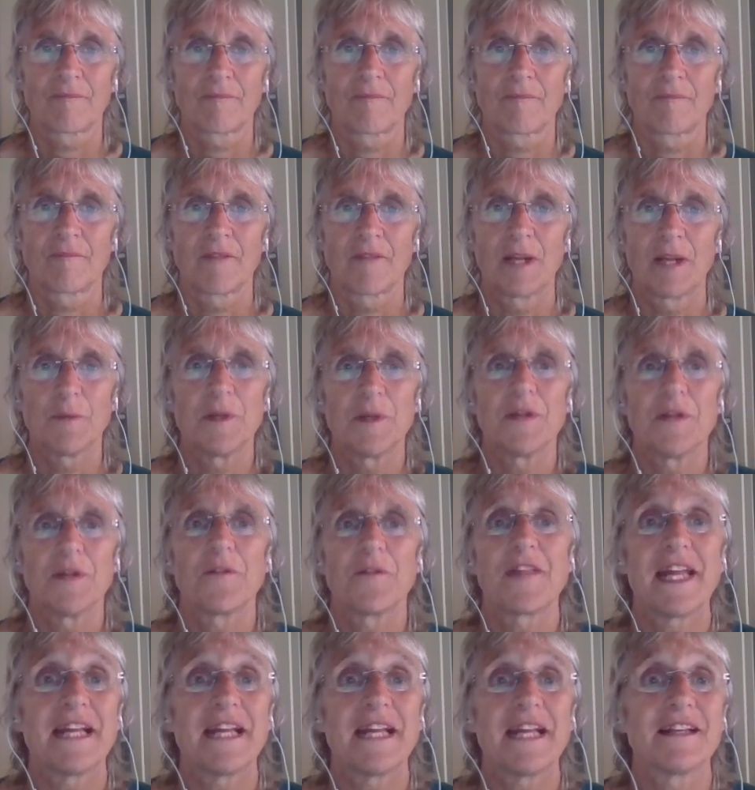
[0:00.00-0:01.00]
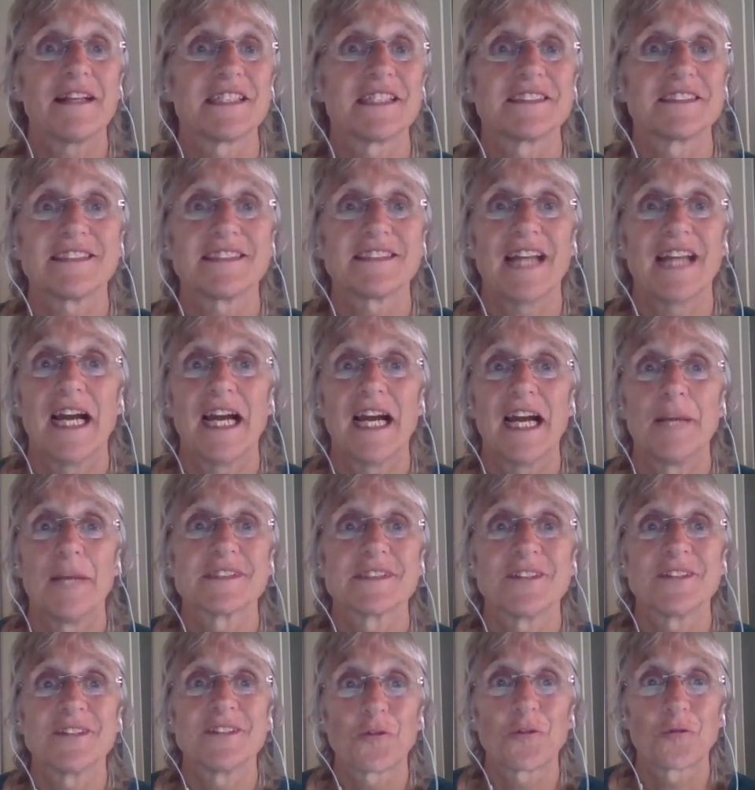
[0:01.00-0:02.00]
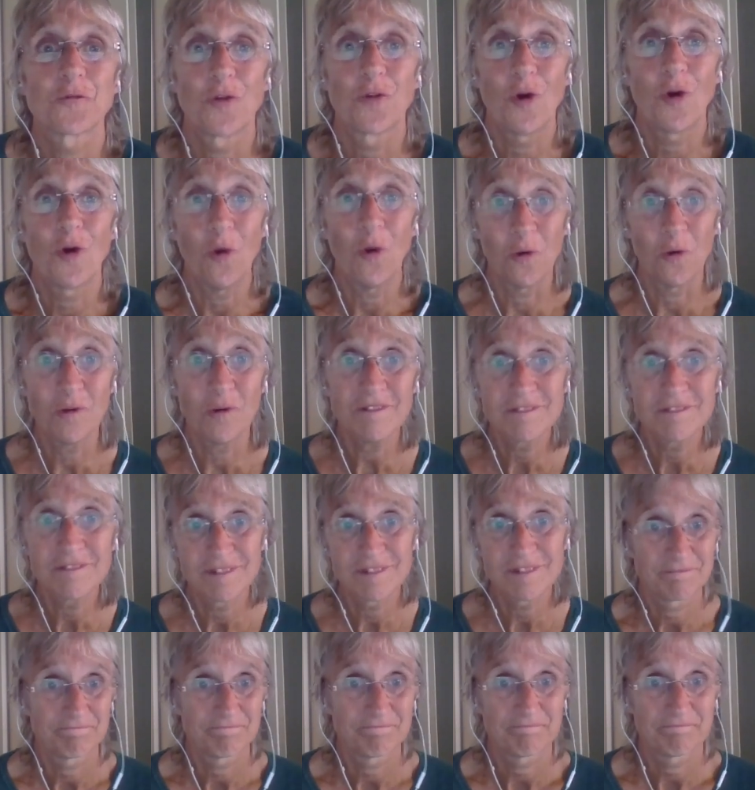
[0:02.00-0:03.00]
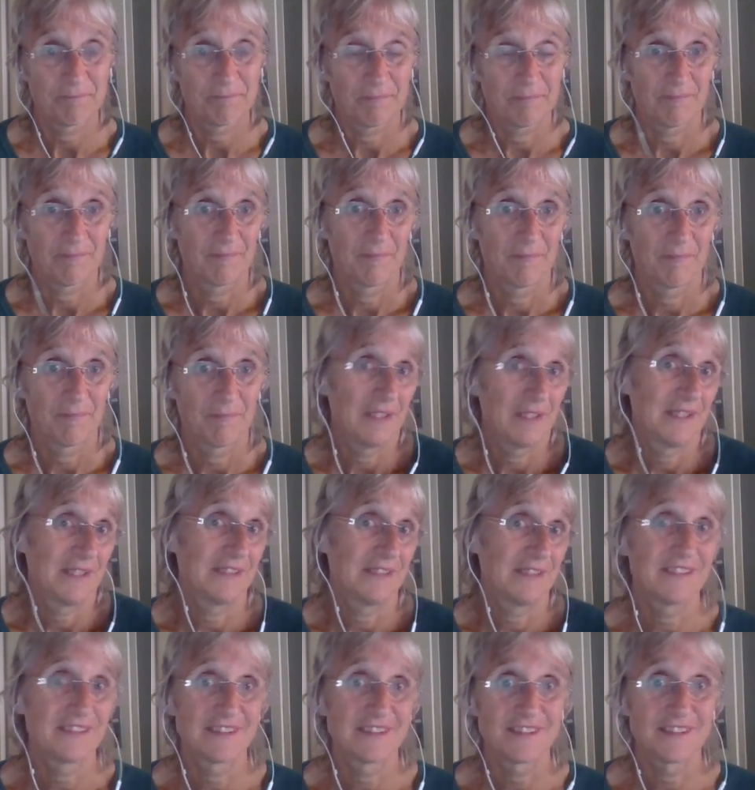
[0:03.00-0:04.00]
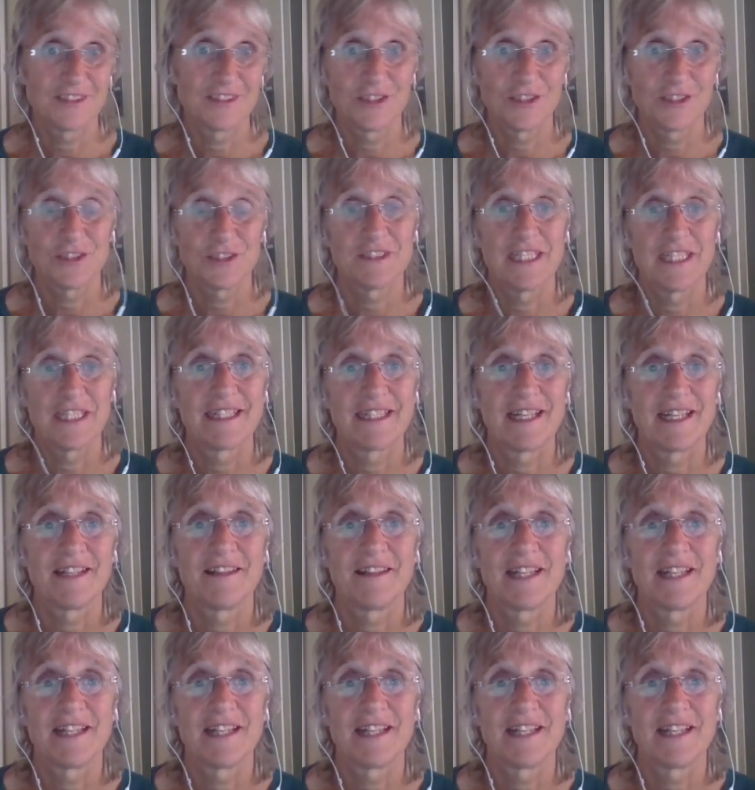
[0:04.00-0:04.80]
When you think there's time, it's not wrong, but it's just thinking there's